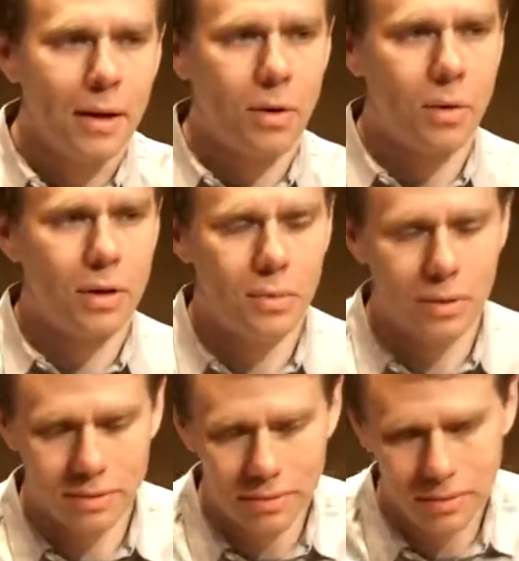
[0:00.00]

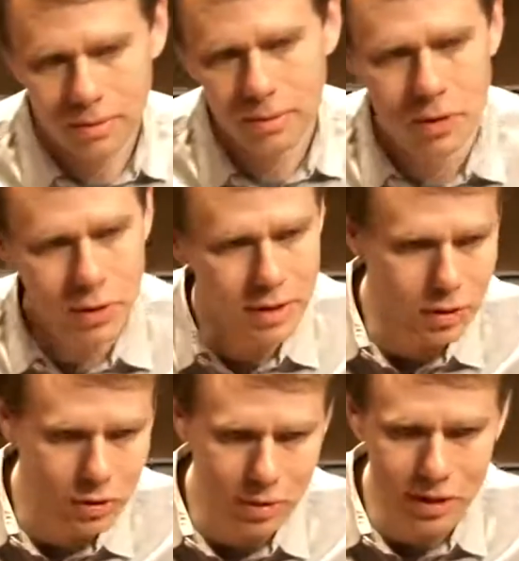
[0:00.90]
Well, we'll
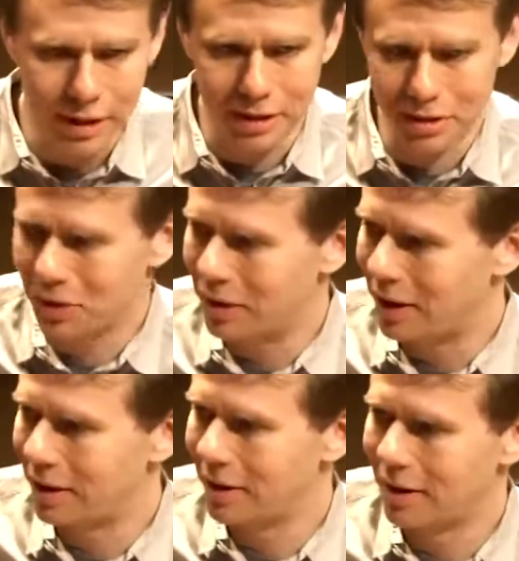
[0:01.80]
switch gears to
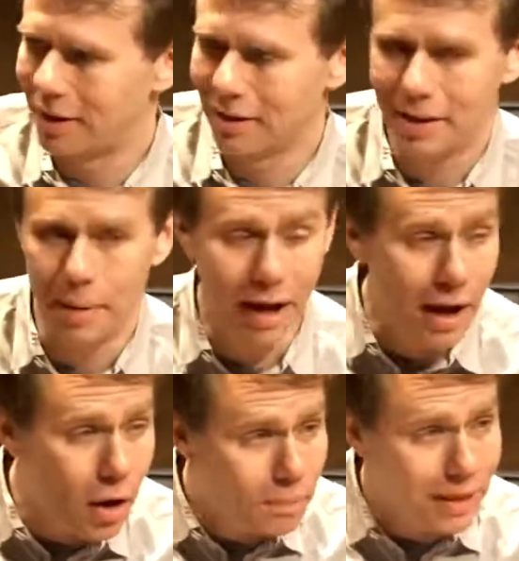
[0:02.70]
another topic. I
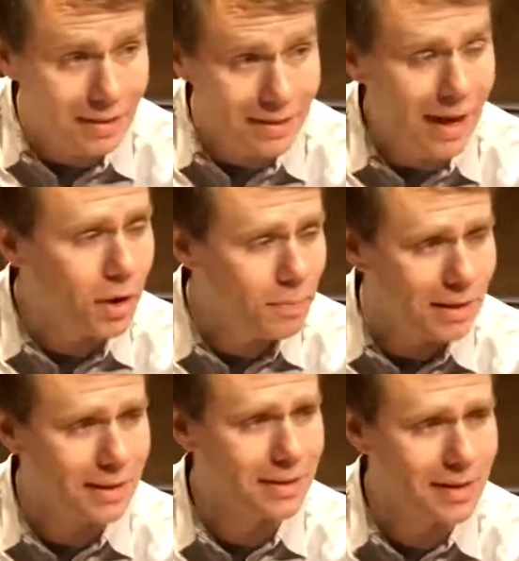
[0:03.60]
hope
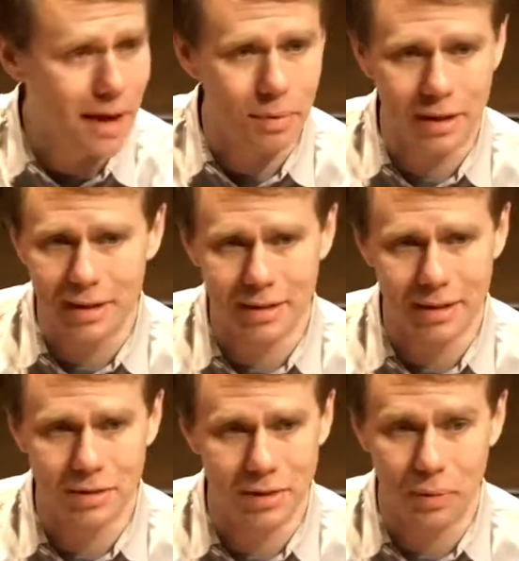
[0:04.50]
that this topic is an
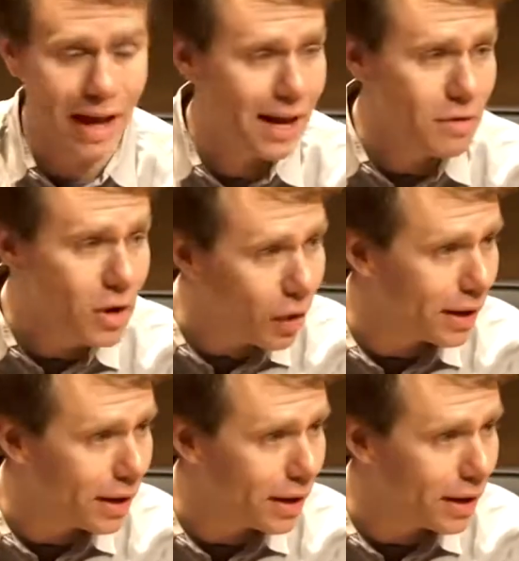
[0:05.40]
interesting one. I have no